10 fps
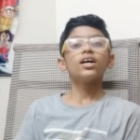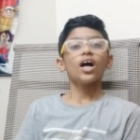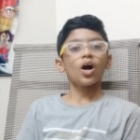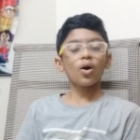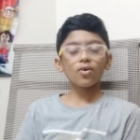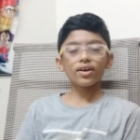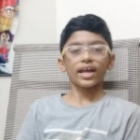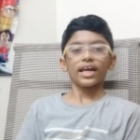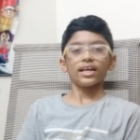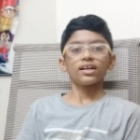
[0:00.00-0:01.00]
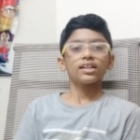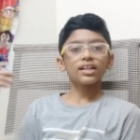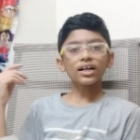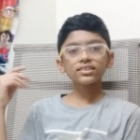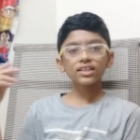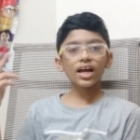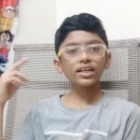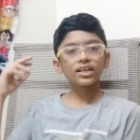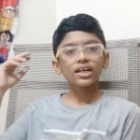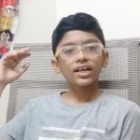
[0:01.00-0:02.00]
Okay,
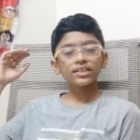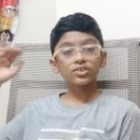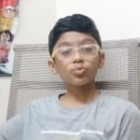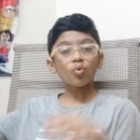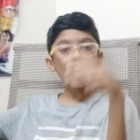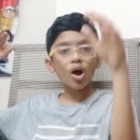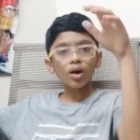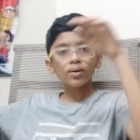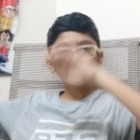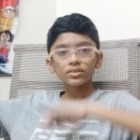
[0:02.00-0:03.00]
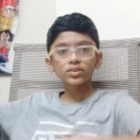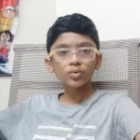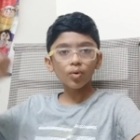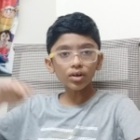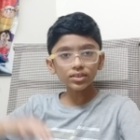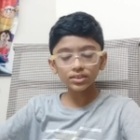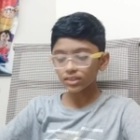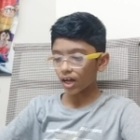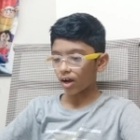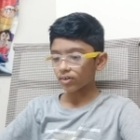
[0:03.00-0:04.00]
landslide is a rock which rolls
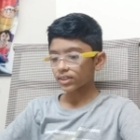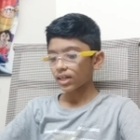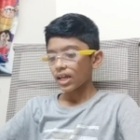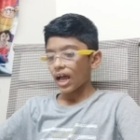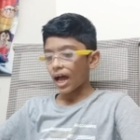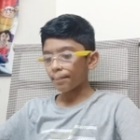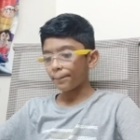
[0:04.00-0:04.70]
down and